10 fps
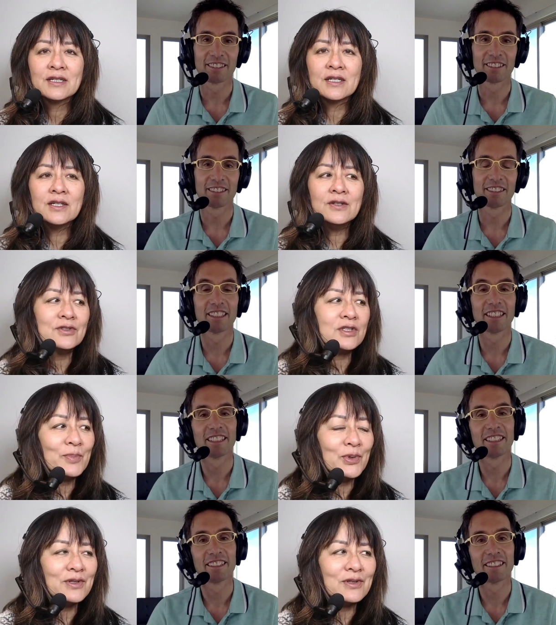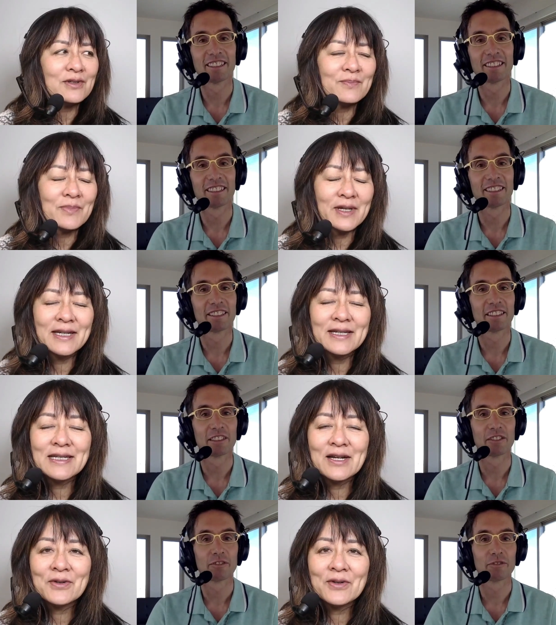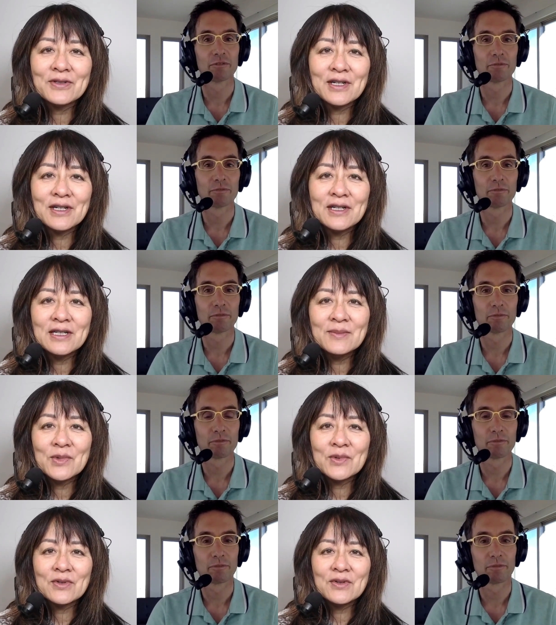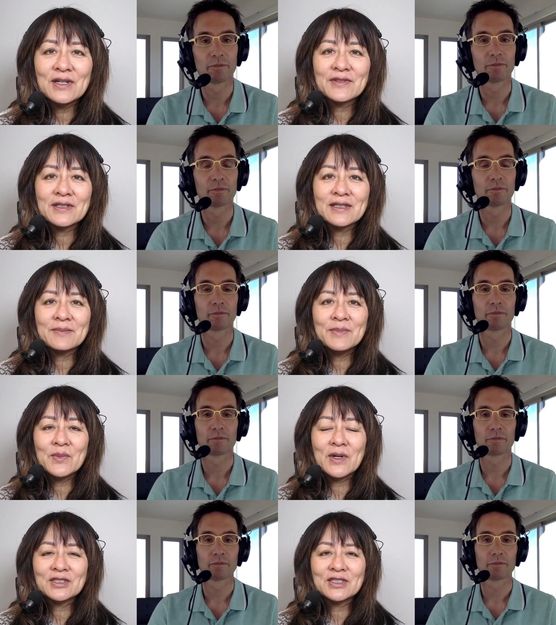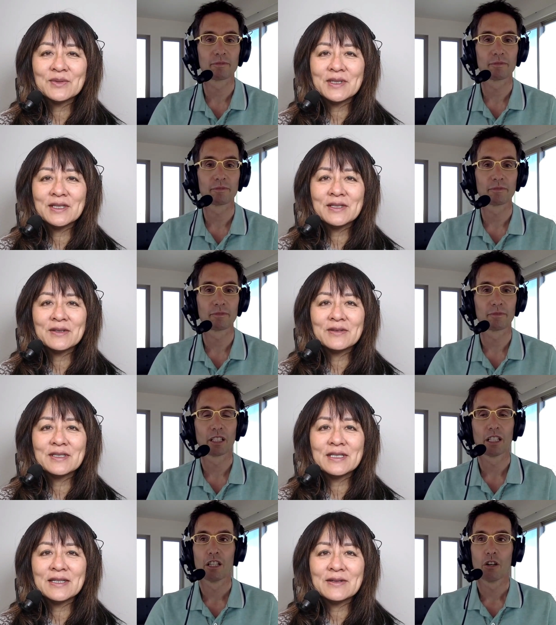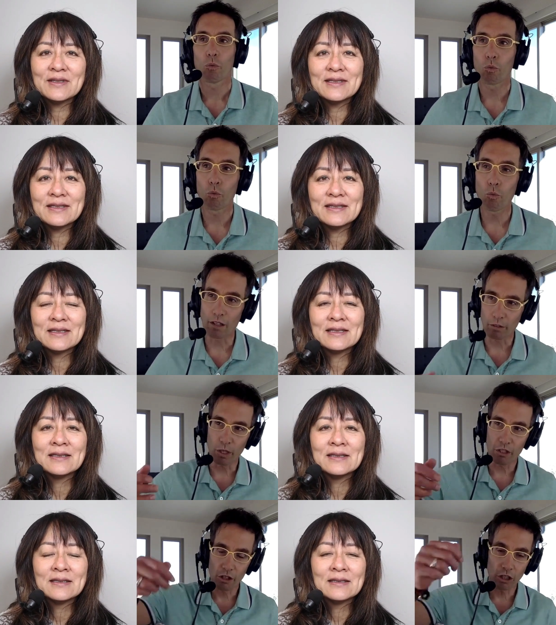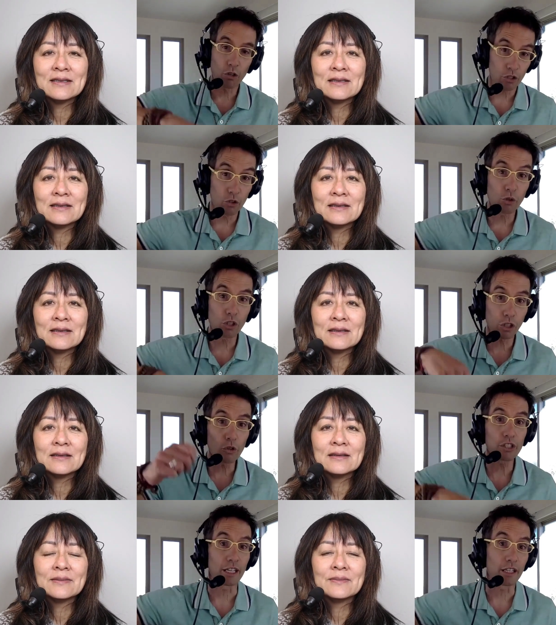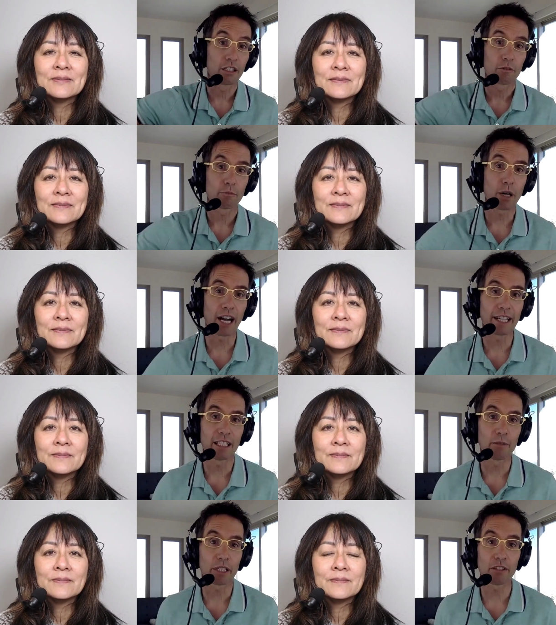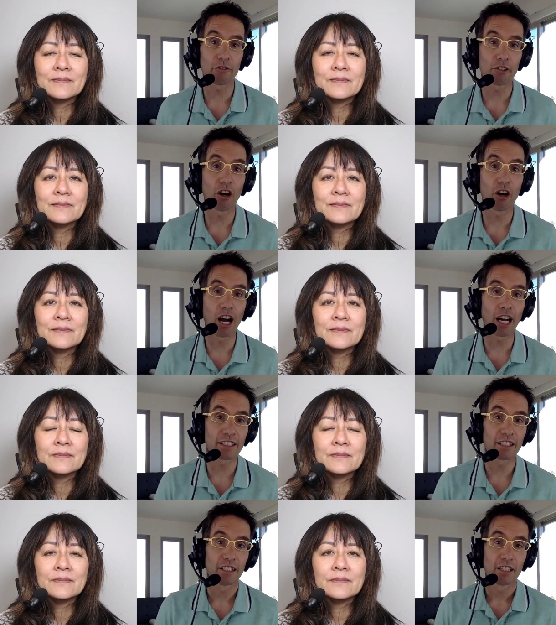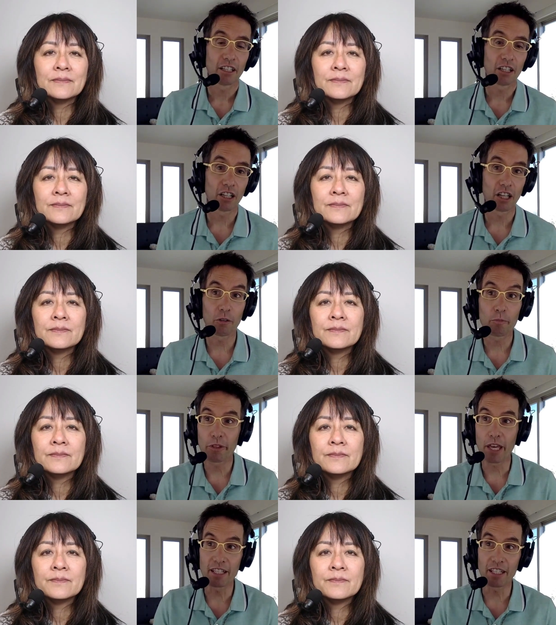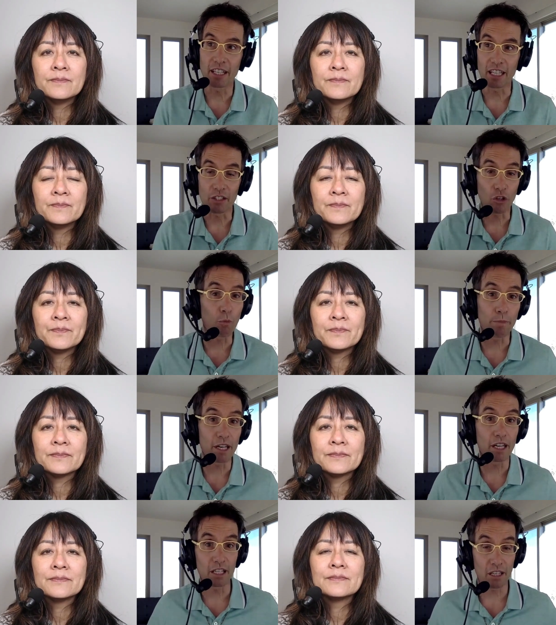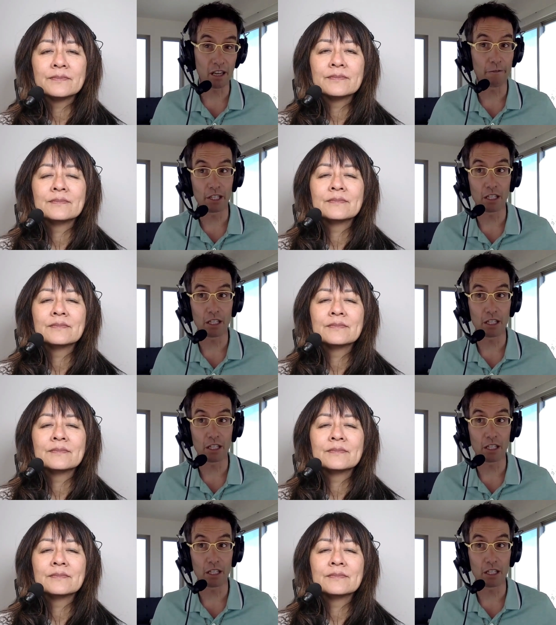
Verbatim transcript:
Speaker 1: Can you just put the blanket down all the time, or do you have to like be watching when he goes down? And
Speaker 2: well, well, you close you close it behind him because if not, um, then it's open, and if